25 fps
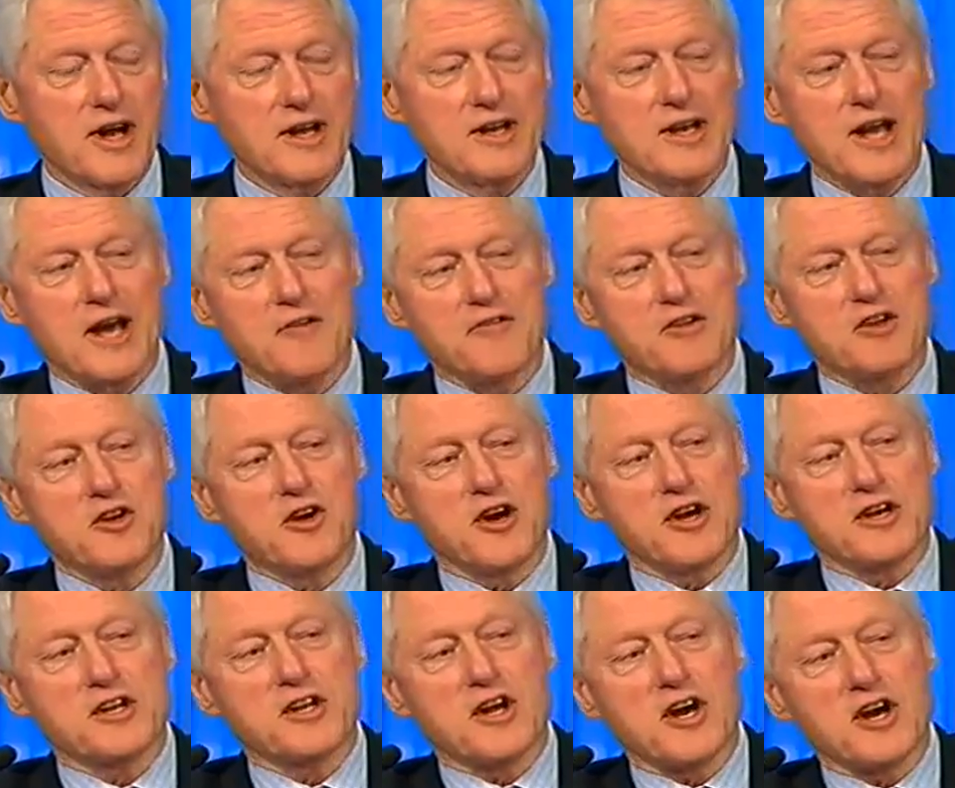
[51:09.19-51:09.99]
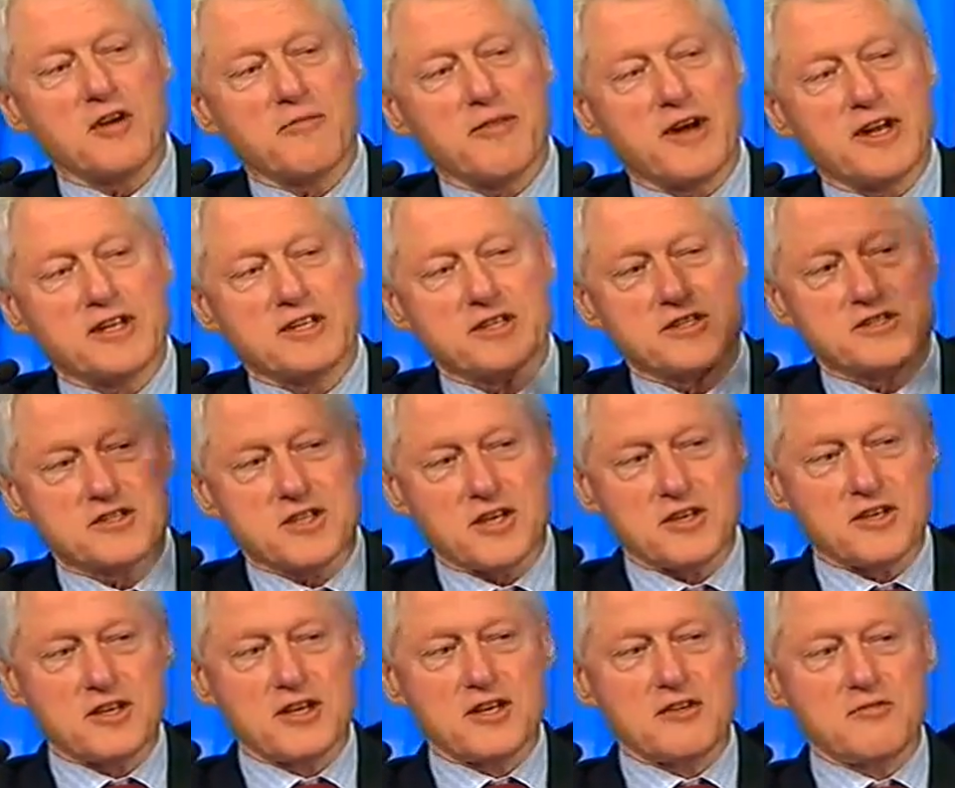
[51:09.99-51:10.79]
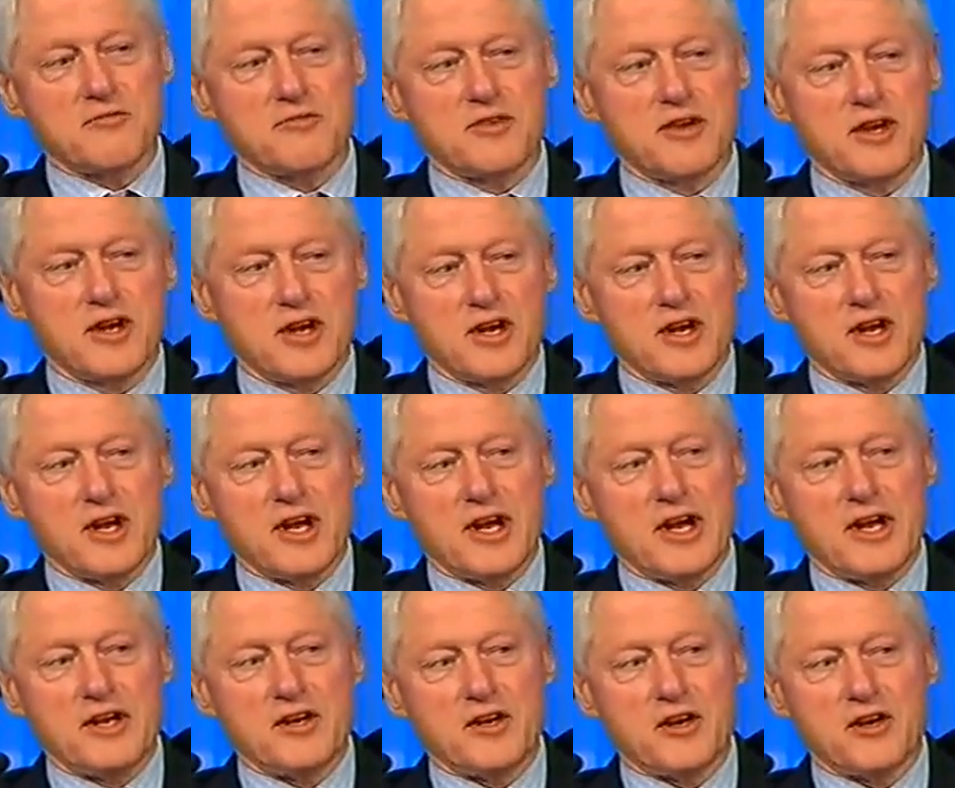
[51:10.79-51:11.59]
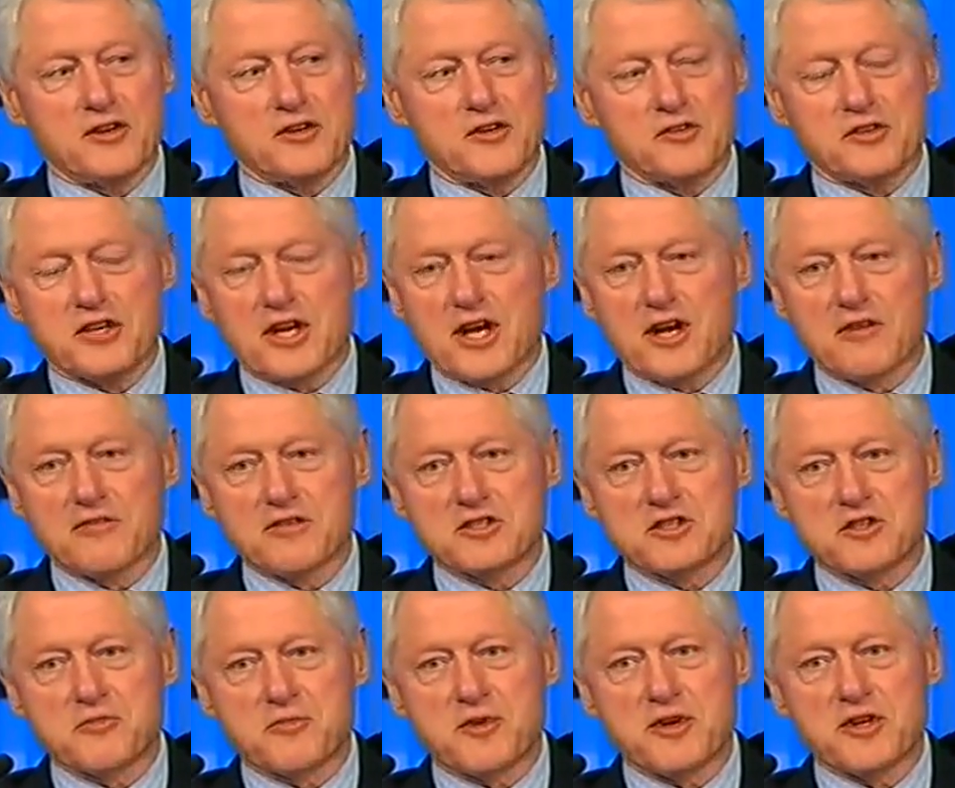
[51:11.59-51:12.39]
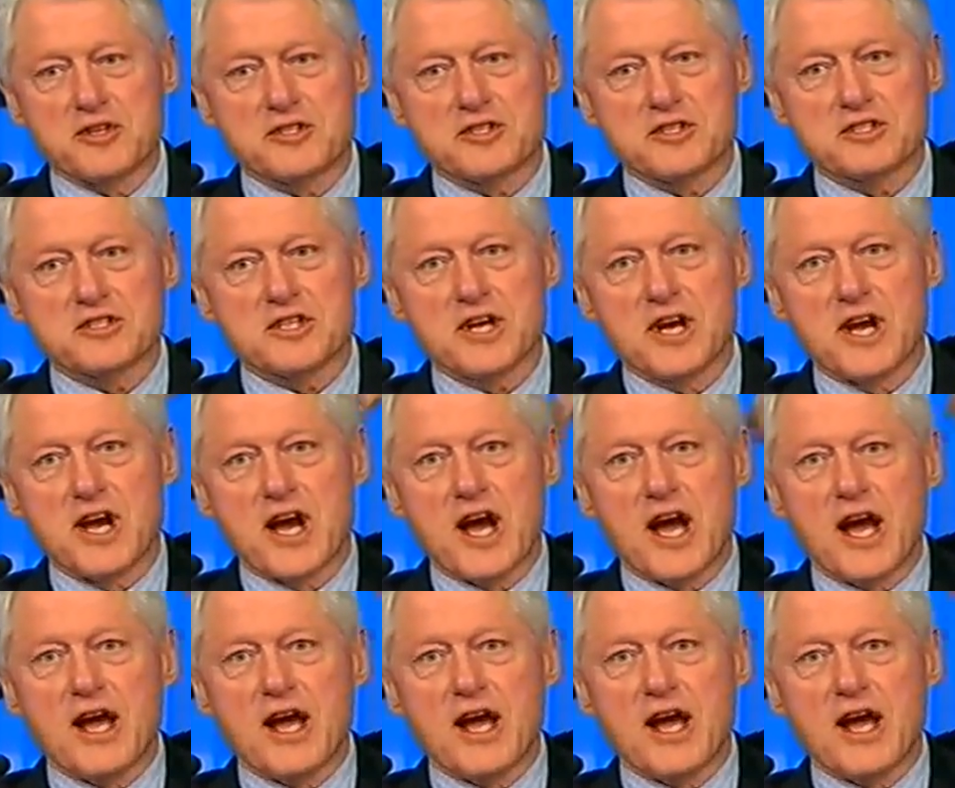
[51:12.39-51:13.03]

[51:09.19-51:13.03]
And David, you ought to talk about this on your television appearances.